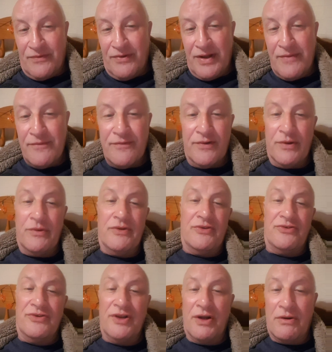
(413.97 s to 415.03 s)

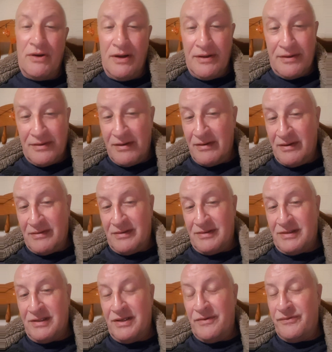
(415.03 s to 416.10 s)
influenced. I
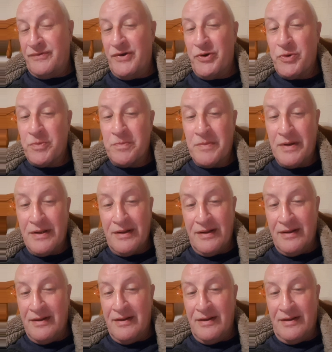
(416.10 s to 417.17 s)
see a film,
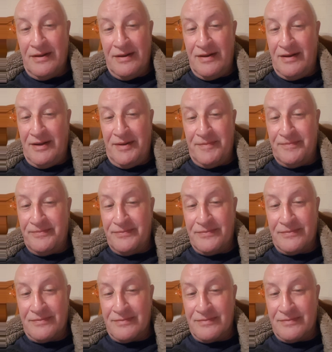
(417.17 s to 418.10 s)
something